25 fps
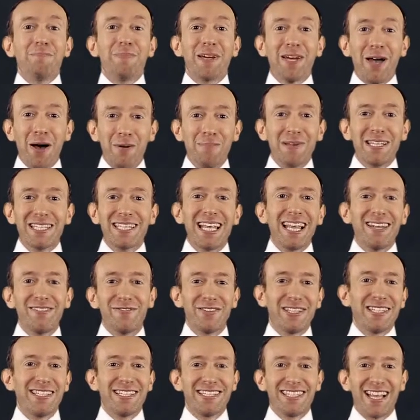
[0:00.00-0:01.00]
Become a
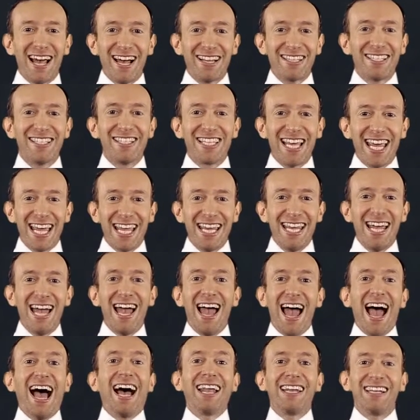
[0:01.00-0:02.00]
SellerVision star today
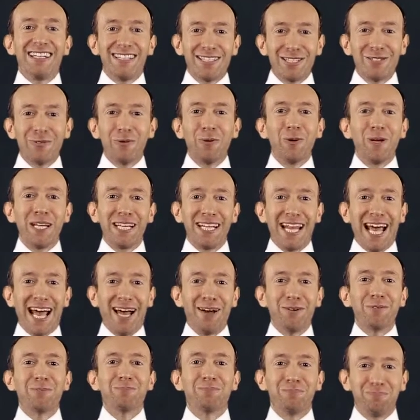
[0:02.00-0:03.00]
and install it
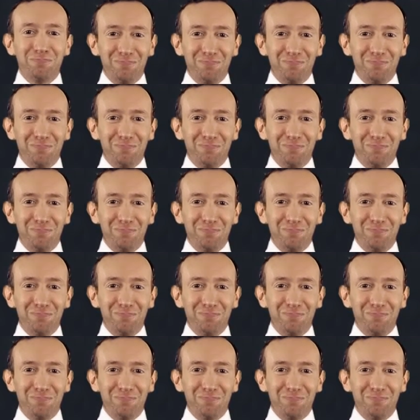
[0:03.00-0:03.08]
now.